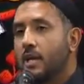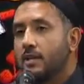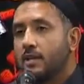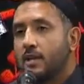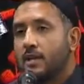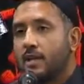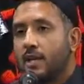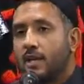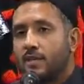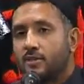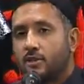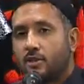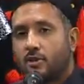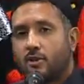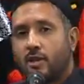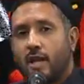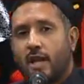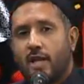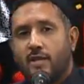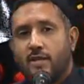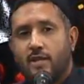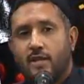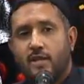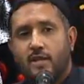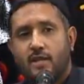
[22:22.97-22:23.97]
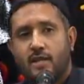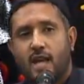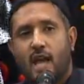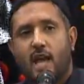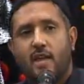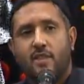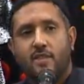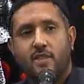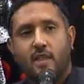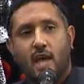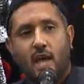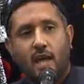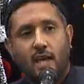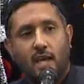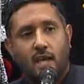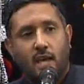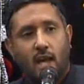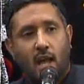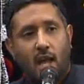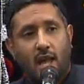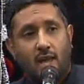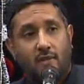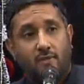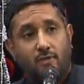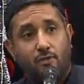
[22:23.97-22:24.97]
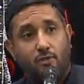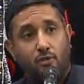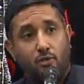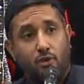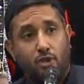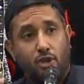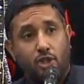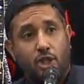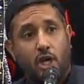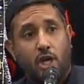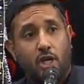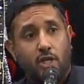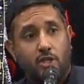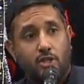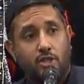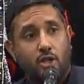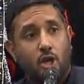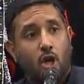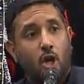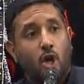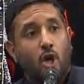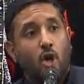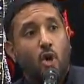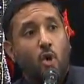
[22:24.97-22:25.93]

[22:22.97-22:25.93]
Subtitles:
that He's created death and life to judge